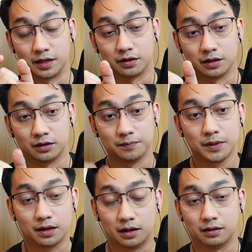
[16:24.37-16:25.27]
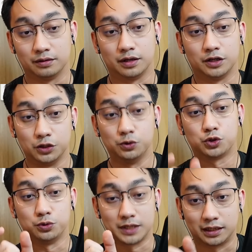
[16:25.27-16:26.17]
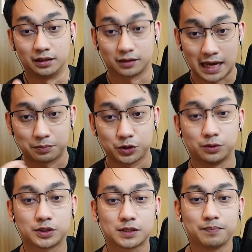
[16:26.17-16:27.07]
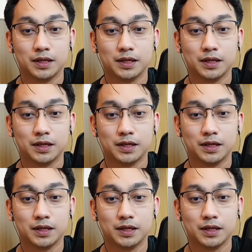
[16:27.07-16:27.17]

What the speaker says: are used to taking capsules.